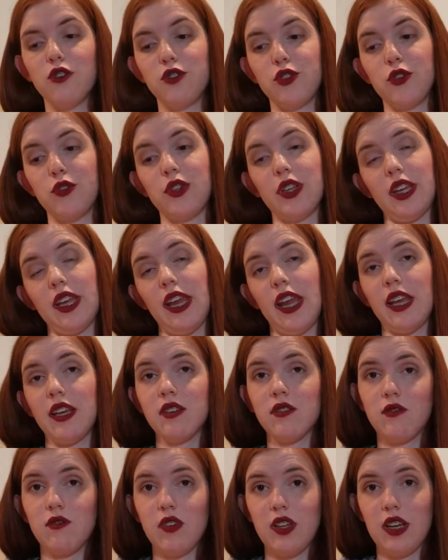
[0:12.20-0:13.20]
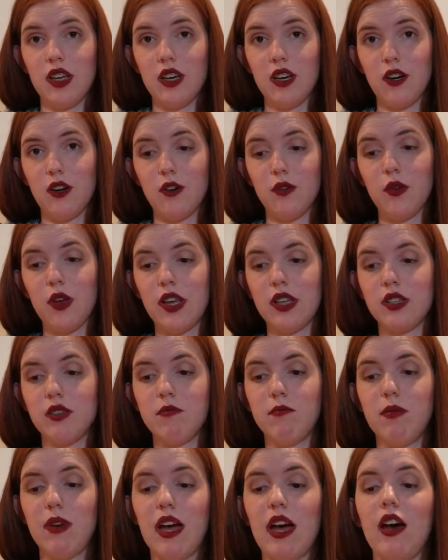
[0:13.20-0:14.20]
So today's video is
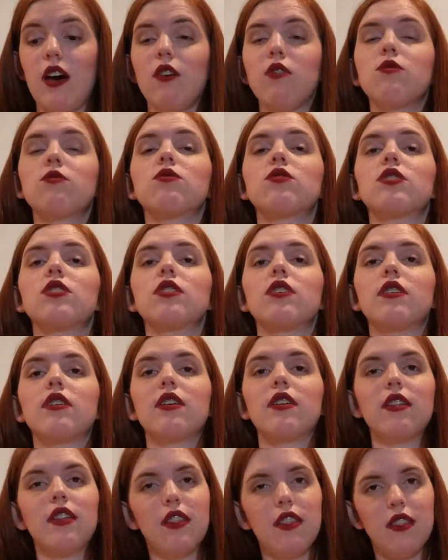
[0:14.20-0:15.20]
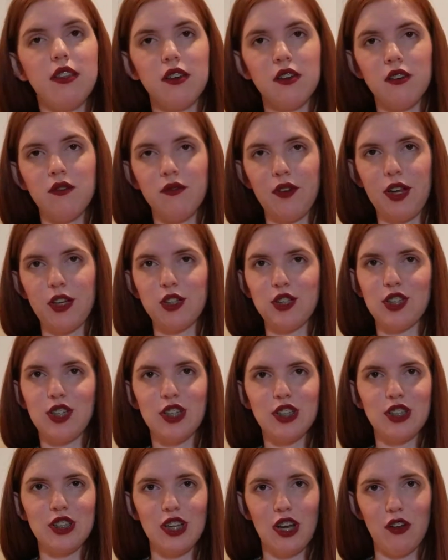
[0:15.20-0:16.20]
about the convention
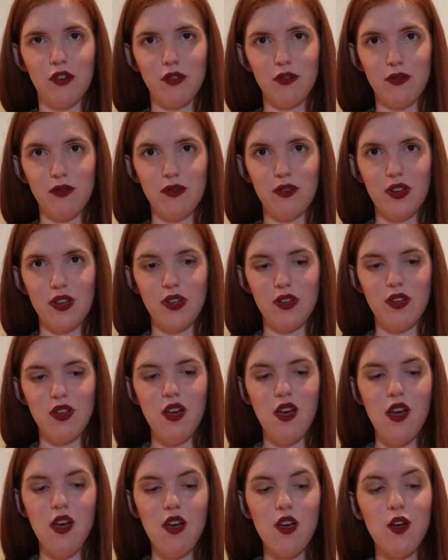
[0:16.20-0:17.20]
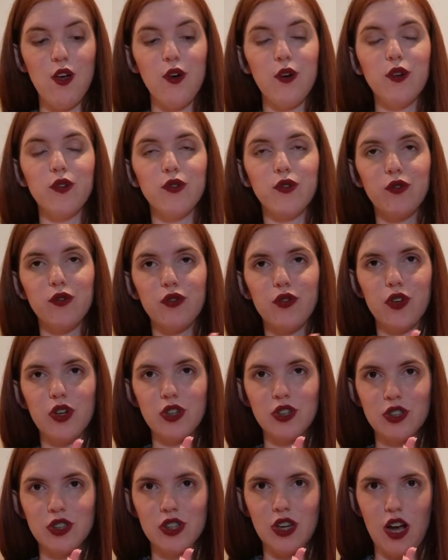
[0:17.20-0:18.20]
itself.
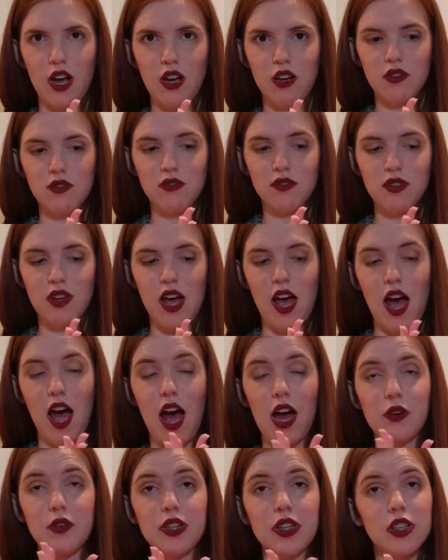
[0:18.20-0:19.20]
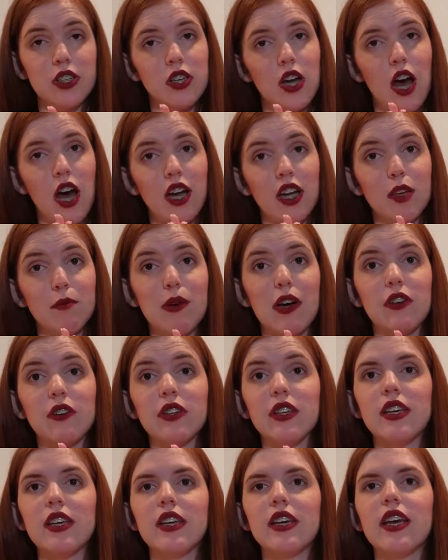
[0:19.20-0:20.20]
First off, I want to talk about
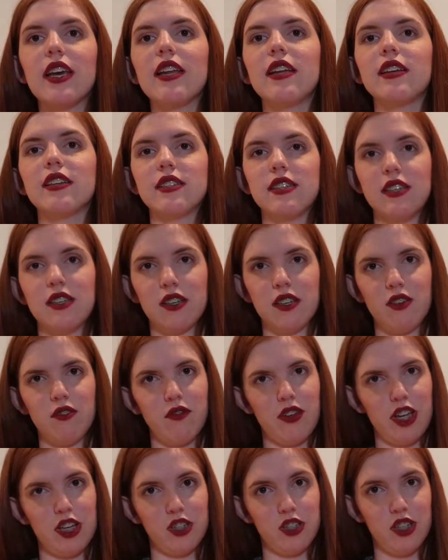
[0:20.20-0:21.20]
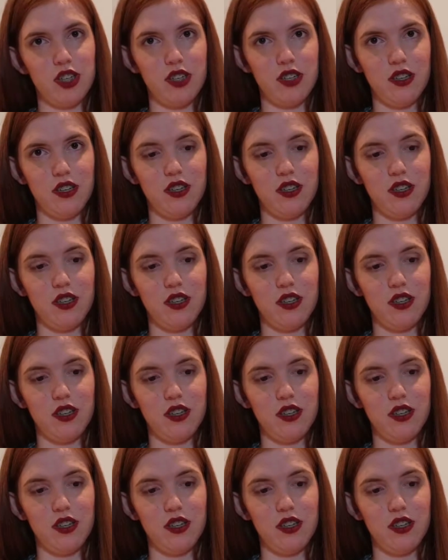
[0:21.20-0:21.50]
getting to the convention.